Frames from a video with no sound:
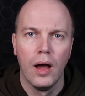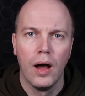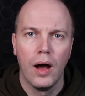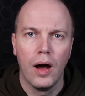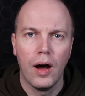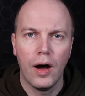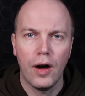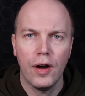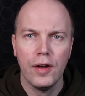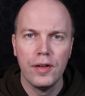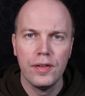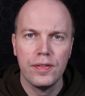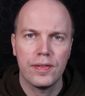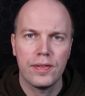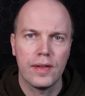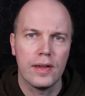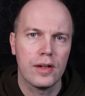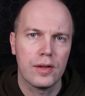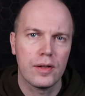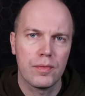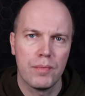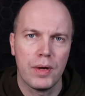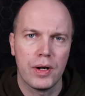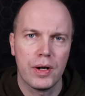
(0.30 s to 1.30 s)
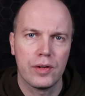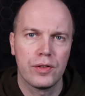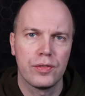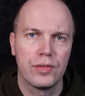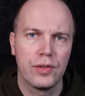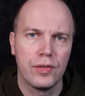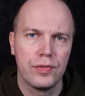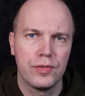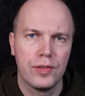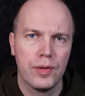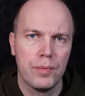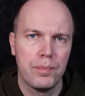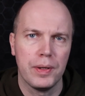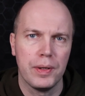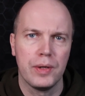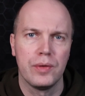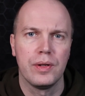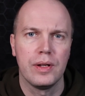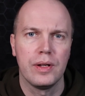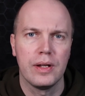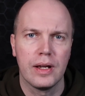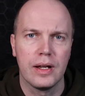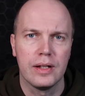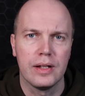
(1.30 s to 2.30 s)
I think Microsoft are
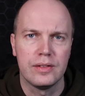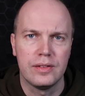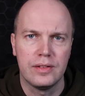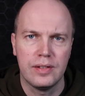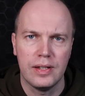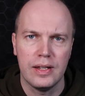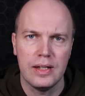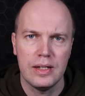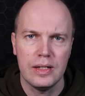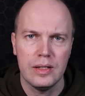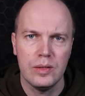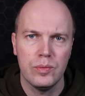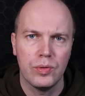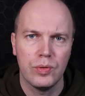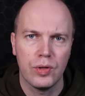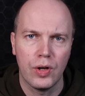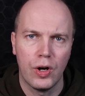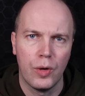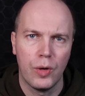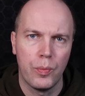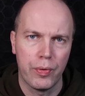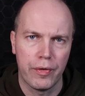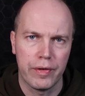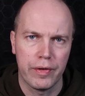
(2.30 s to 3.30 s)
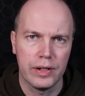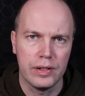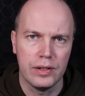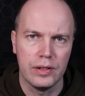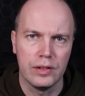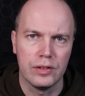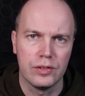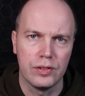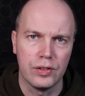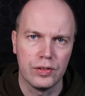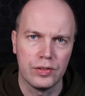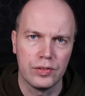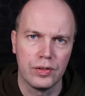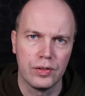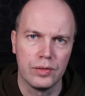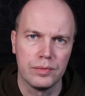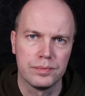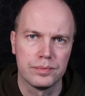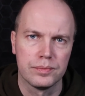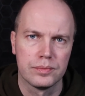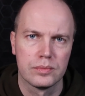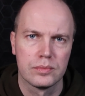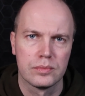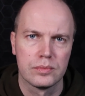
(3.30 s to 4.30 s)
building a Teams operating system.
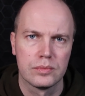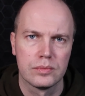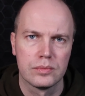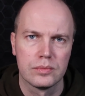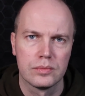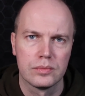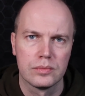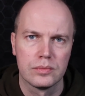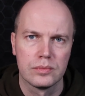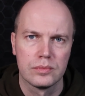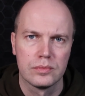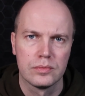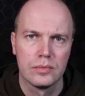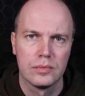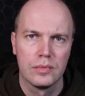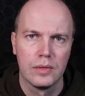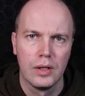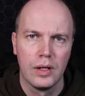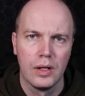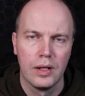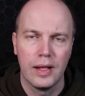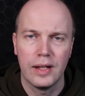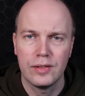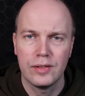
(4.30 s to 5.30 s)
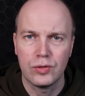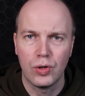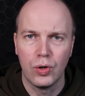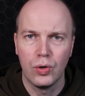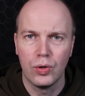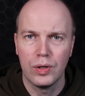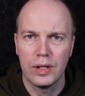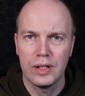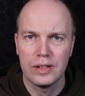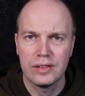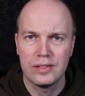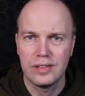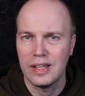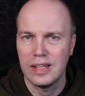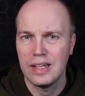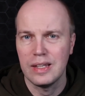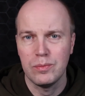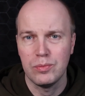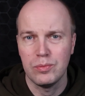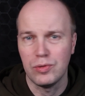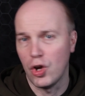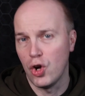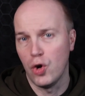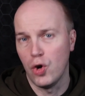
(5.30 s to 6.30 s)
Let's call it
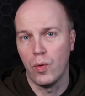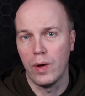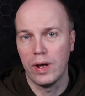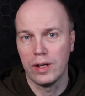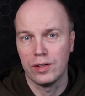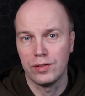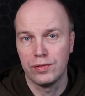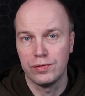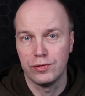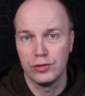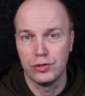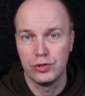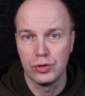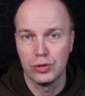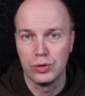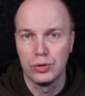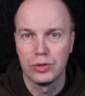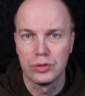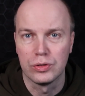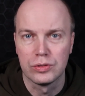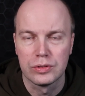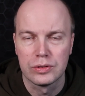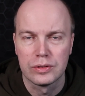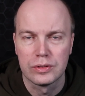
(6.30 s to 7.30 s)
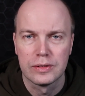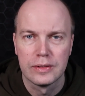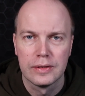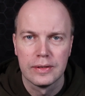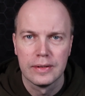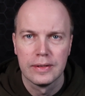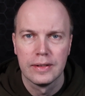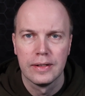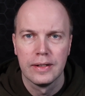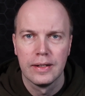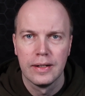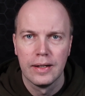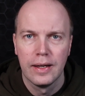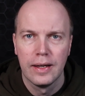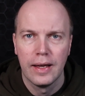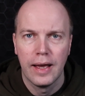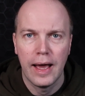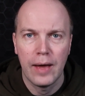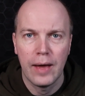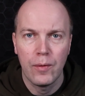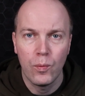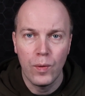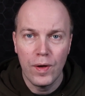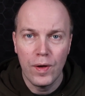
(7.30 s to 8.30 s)
Teams OS for short.
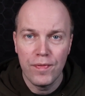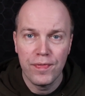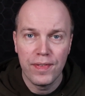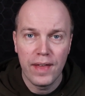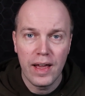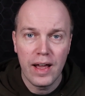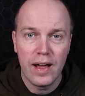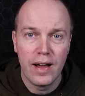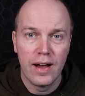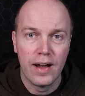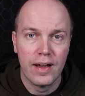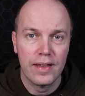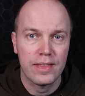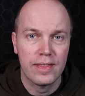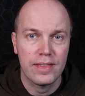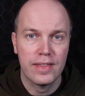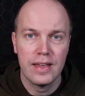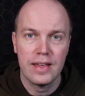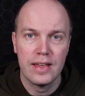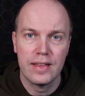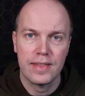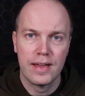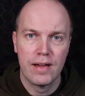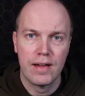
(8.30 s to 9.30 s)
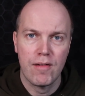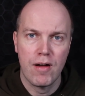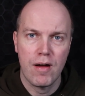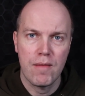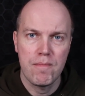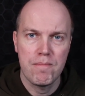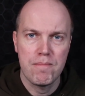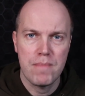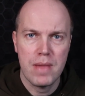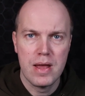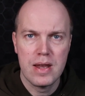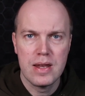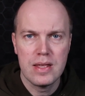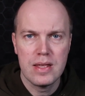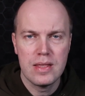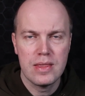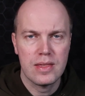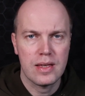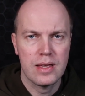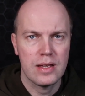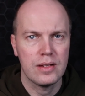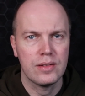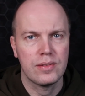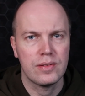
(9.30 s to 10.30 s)
And with that, I think there are many
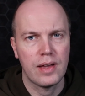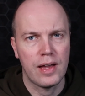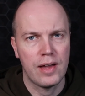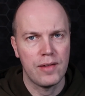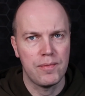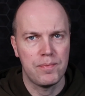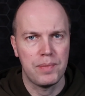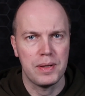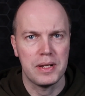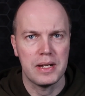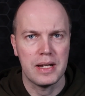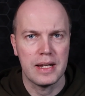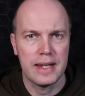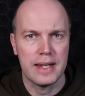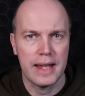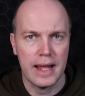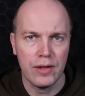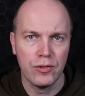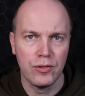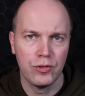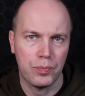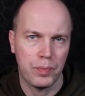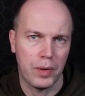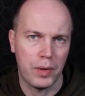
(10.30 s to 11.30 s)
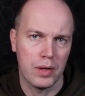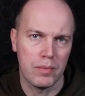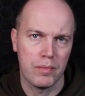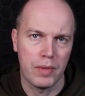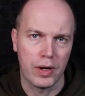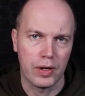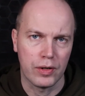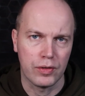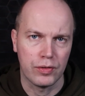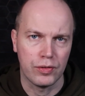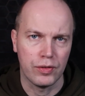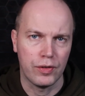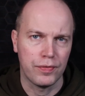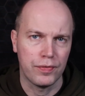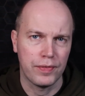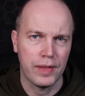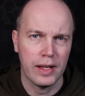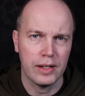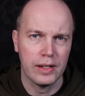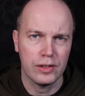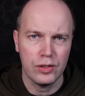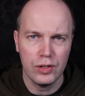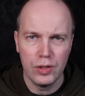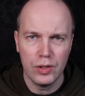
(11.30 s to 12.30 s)
things that have been announced by Microsoft that,
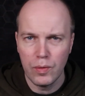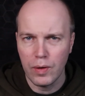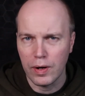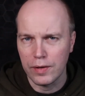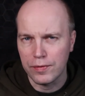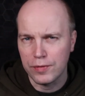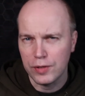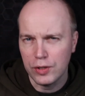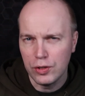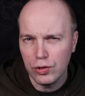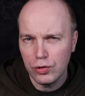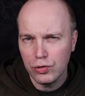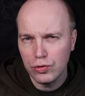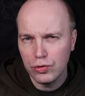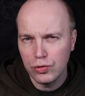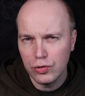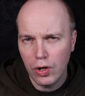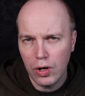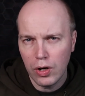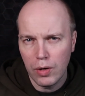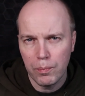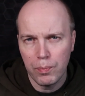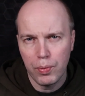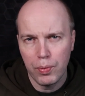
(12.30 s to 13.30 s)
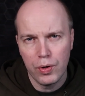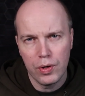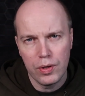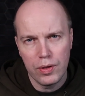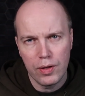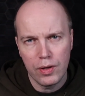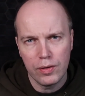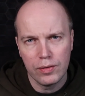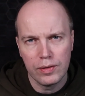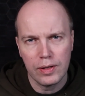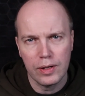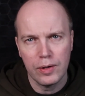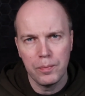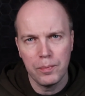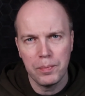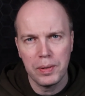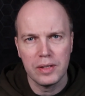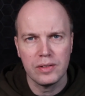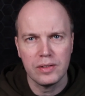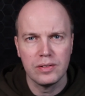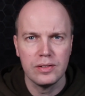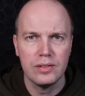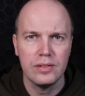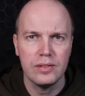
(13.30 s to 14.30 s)
you know what, if you just start putting those little
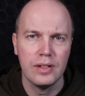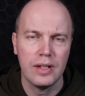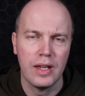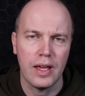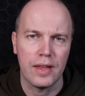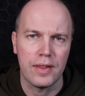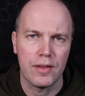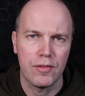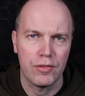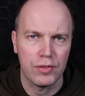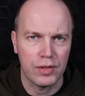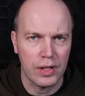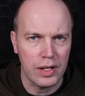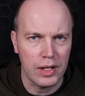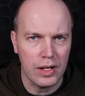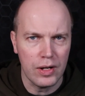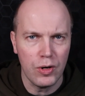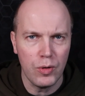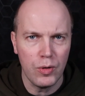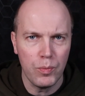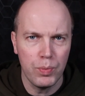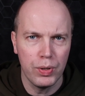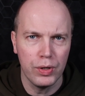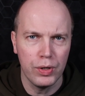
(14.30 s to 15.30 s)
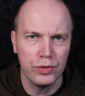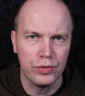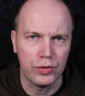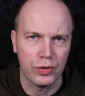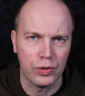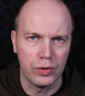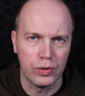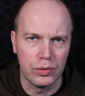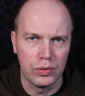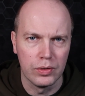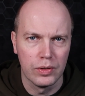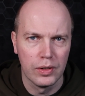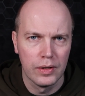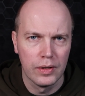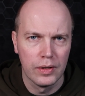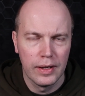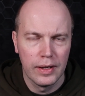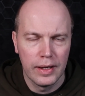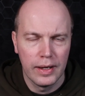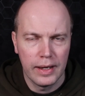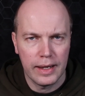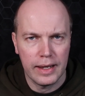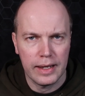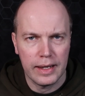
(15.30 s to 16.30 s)
pieces together as a little puzzle,
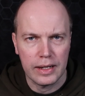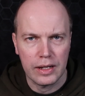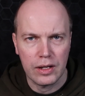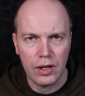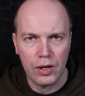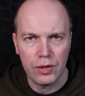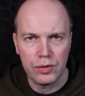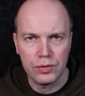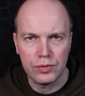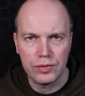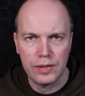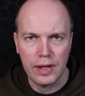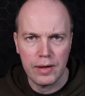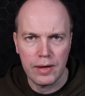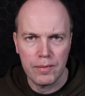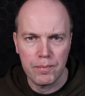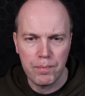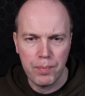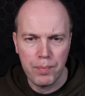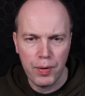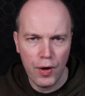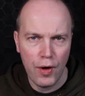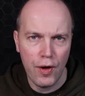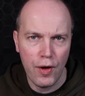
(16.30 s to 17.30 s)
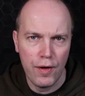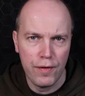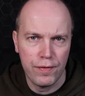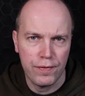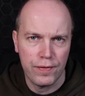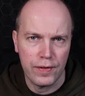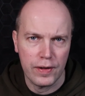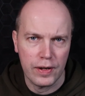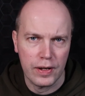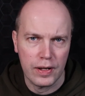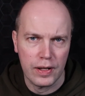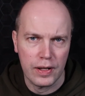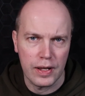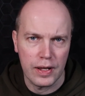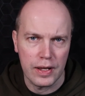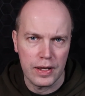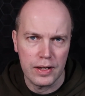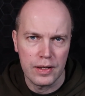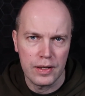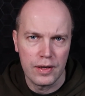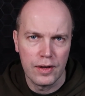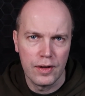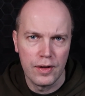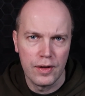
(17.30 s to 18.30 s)
it goes down perfectly
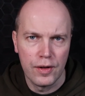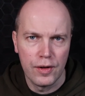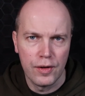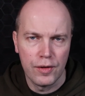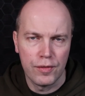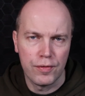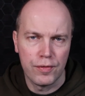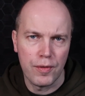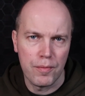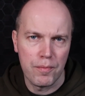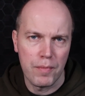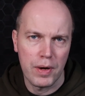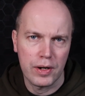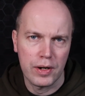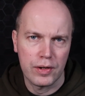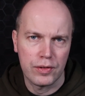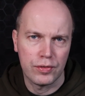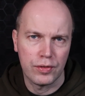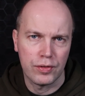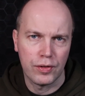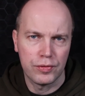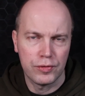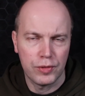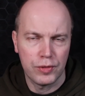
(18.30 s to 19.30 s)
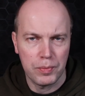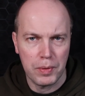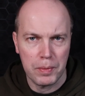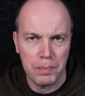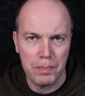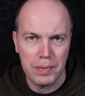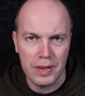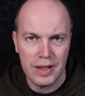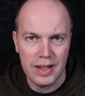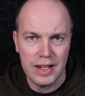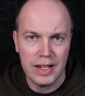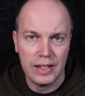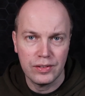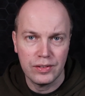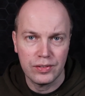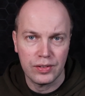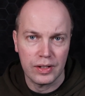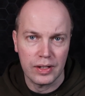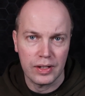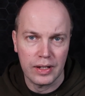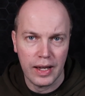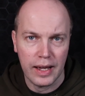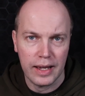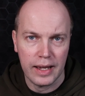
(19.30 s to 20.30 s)
for Microsoft to be
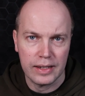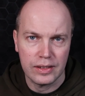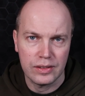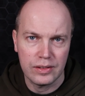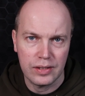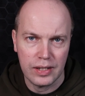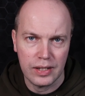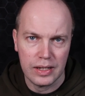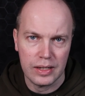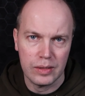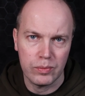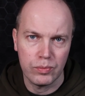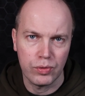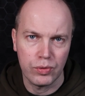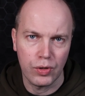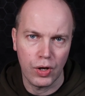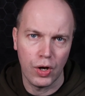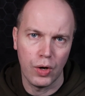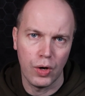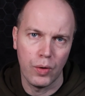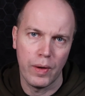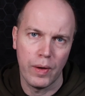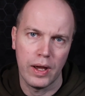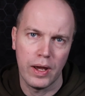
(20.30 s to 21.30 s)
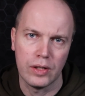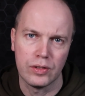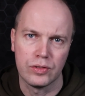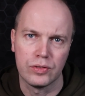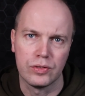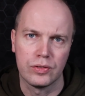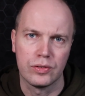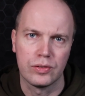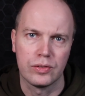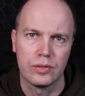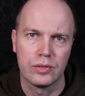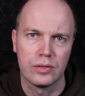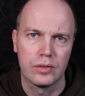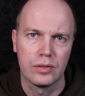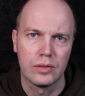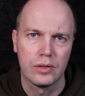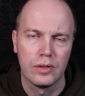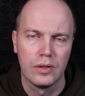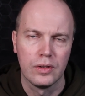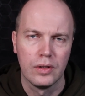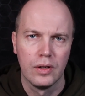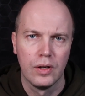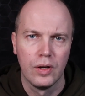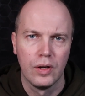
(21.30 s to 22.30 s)
releasing a Teams OS.
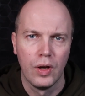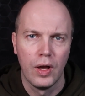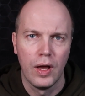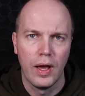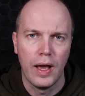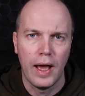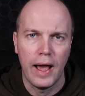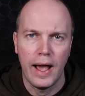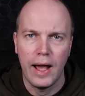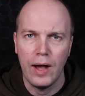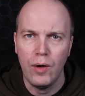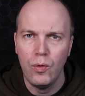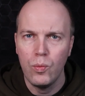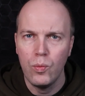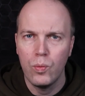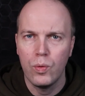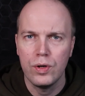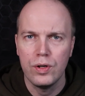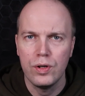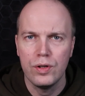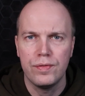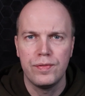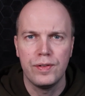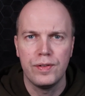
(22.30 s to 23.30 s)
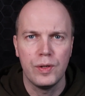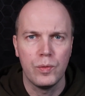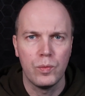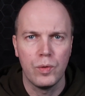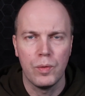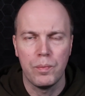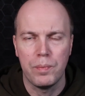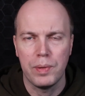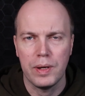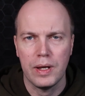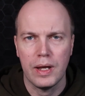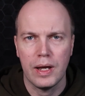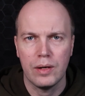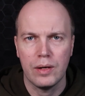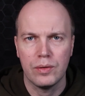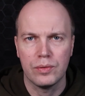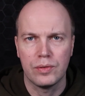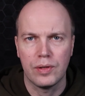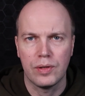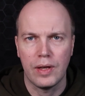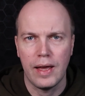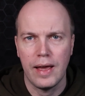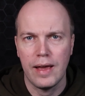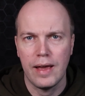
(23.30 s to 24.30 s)
How wonderful it would be able
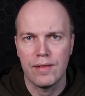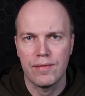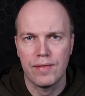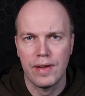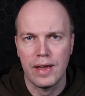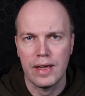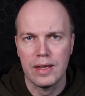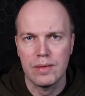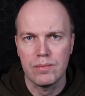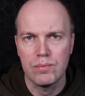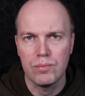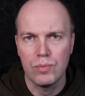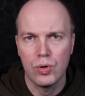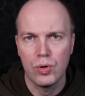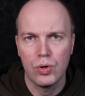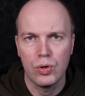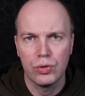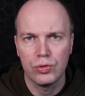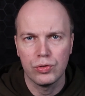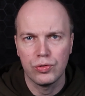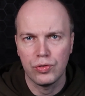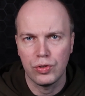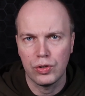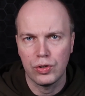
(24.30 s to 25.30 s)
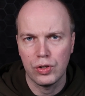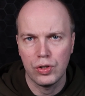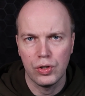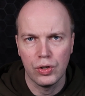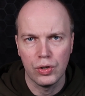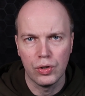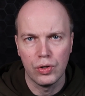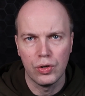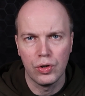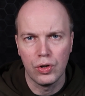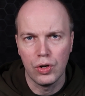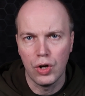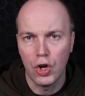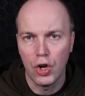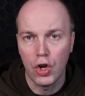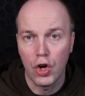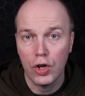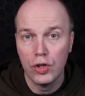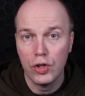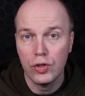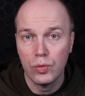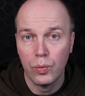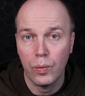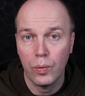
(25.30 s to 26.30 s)
to have a more secure,
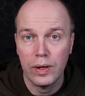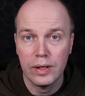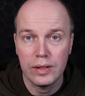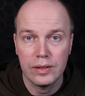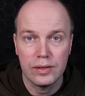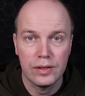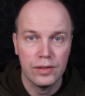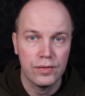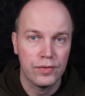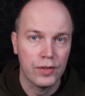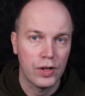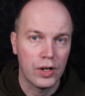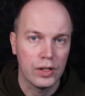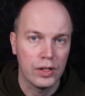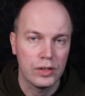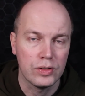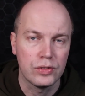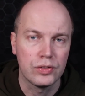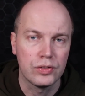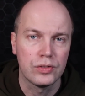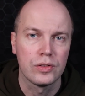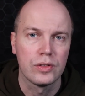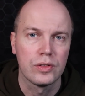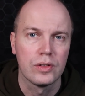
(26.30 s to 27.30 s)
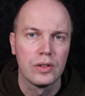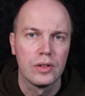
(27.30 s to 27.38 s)
lightweight device